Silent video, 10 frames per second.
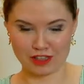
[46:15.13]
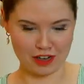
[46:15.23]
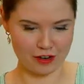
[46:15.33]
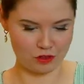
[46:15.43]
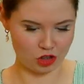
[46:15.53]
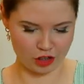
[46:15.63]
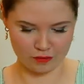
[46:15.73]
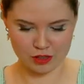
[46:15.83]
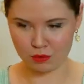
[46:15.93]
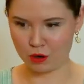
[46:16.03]
live streams
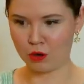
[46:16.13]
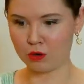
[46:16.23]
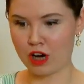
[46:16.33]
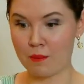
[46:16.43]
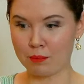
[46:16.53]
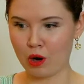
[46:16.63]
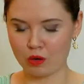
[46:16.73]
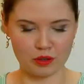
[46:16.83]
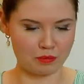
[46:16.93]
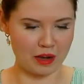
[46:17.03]
that were called Come Block
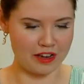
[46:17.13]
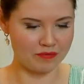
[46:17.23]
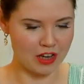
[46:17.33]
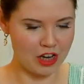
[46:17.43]
With Me,